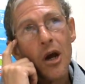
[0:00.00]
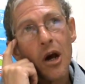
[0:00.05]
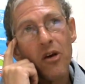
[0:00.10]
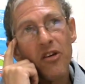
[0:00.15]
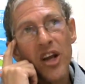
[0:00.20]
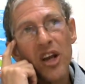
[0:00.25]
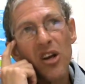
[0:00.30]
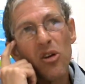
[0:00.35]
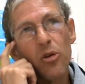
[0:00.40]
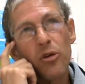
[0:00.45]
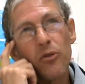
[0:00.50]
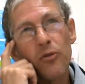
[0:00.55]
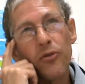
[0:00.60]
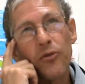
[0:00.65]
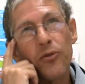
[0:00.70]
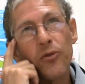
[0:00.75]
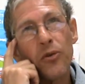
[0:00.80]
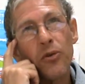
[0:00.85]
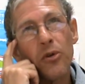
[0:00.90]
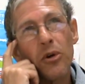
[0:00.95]
I've had a lot of,
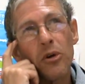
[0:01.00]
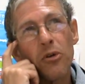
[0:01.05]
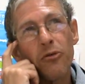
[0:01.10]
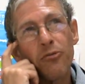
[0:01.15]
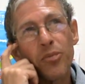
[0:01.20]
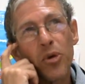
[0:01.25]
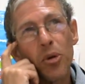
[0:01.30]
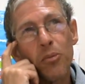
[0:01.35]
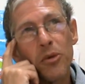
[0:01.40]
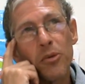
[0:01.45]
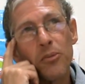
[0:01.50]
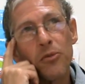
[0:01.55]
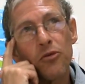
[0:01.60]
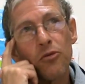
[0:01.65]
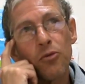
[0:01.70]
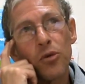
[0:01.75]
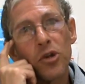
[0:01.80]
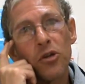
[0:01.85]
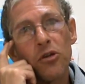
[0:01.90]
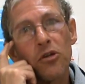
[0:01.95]
of
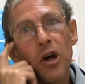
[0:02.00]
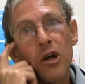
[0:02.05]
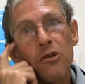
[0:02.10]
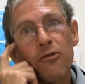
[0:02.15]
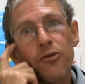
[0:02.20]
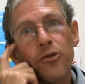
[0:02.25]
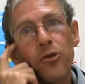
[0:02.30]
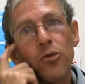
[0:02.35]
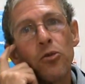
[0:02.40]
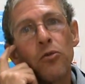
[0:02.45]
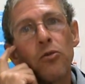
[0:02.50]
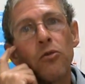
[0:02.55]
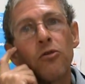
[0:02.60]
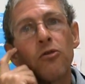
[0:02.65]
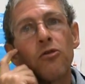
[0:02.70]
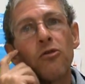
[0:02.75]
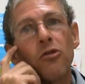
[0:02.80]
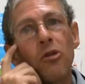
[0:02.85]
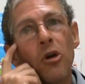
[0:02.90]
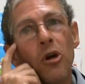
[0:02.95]
problems with
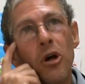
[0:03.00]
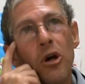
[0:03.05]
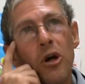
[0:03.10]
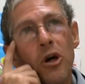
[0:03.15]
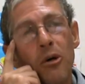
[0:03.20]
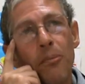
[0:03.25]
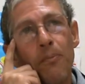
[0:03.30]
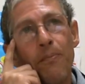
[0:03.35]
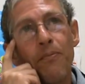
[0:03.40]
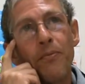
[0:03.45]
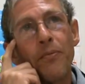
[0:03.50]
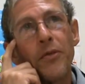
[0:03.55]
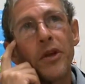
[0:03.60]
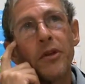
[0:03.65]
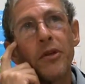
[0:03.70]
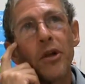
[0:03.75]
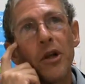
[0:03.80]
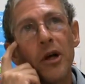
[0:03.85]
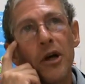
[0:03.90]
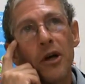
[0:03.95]
typhoons um,
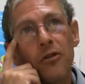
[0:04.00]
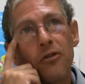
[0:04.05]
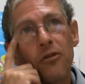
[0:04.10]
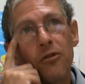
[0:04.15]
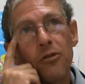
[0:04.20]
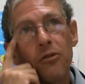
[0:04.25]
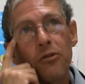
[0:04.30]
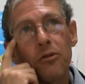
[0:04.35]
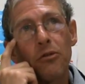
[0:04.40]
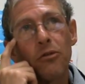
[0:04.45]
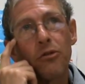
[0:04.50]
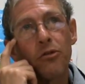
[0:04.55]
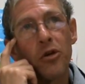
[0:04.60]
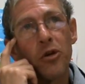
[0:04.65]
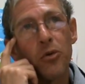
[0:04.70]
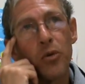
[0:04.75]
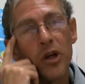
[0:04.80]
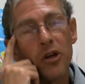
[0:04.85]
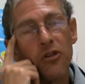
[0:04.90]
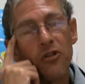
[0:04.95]
in the last
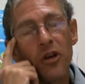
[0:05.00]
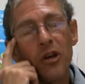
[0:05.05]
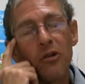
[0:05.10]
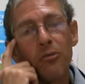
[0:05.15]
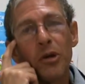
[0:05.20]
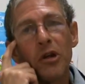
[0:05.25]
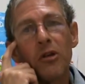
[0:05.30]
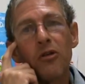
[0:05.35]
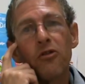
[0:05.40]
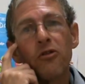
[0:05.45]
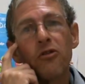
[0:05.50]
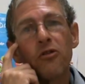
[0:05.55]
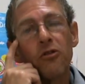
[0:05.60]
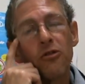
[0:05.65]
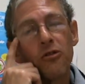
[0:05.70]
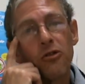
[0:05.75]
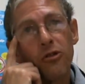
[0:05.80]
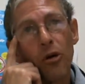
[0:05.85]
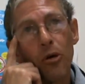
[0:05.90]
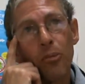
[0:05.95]
three weeks, and I've been
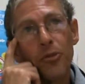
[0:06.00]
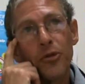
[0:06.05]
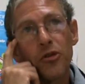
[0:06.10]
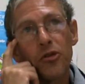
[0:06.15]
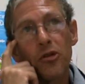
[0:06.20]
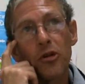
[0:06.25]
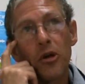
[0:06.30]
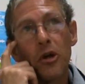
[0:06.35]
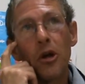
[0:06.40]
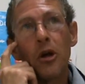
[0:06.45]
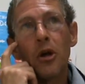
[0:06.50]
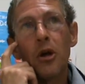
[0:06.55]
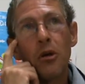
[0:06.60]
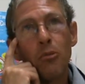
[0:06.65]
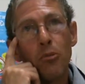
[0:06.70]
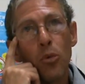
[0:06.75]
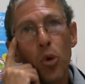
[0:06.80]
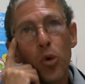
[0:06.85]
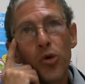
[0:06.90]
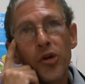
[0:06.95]
stopped
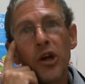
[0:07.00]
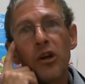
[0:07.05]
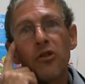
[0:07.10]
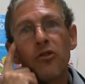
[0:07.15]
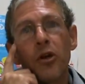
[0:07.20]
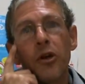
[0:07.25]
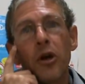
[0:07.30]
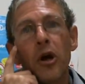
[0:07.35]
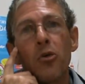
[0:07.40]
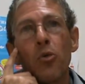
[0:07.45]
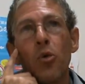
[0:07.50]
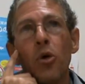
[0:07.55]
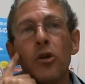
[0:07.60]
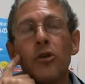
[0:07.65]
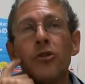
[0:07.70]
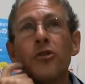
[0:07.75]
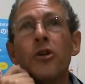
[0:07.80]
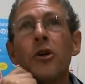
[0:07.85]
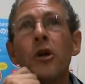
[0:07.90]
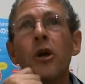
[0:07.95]
more days than I
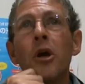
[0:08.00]
want.